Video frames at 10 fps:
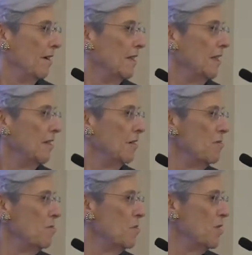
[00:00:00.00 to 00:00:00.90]
So the
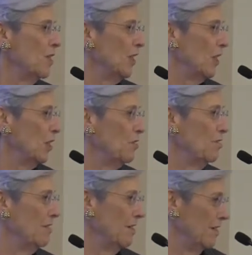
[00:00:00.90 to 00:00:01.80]
whole word
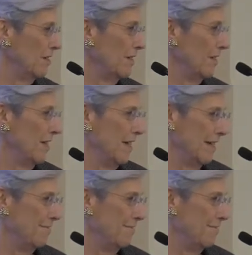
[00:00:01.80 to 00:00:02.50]
security is like,